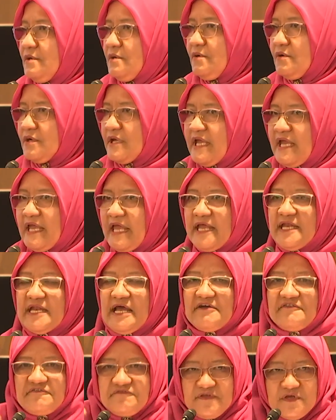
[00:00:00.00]
Okay, and
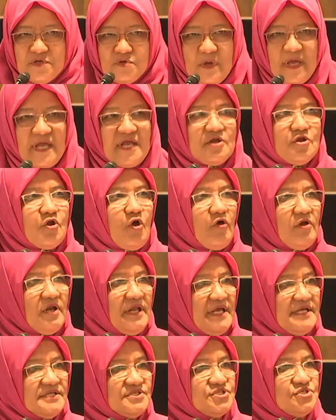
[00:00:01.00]
after you
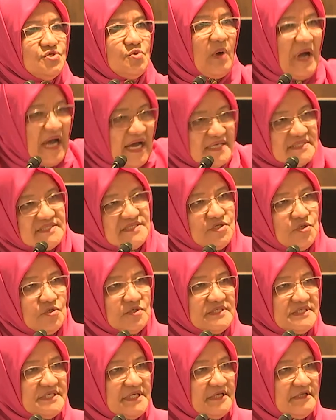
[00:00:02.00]
acknowledge, you ask
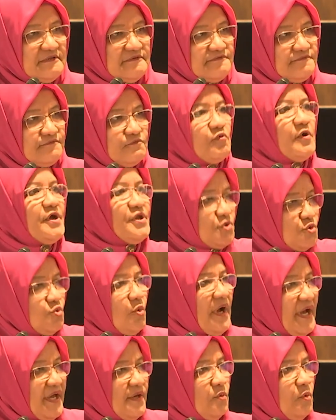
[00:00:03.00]
yourself, what do
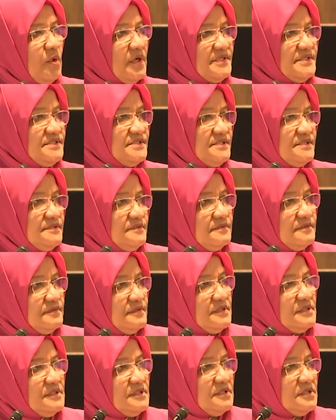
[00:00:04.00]
I want?
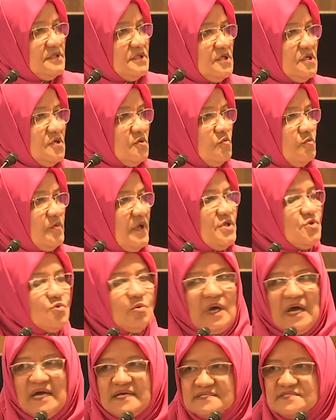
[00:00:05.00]
When
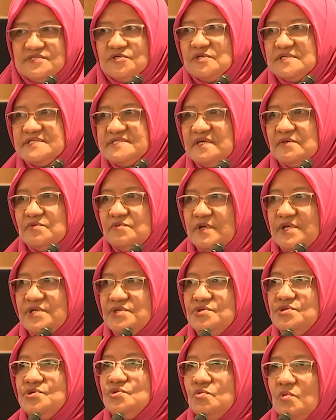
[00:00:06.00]
you ask yourself,
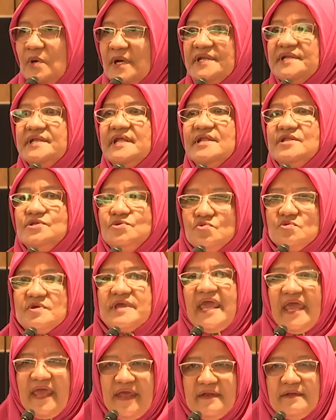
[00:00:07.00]
what do you want, then you
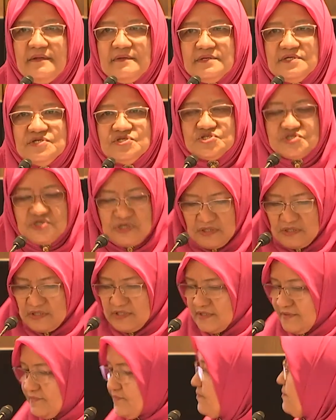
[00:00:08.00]
can,
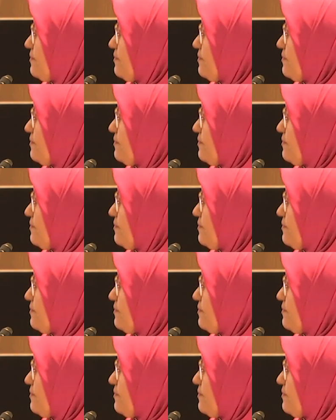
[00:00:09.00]
inshallah.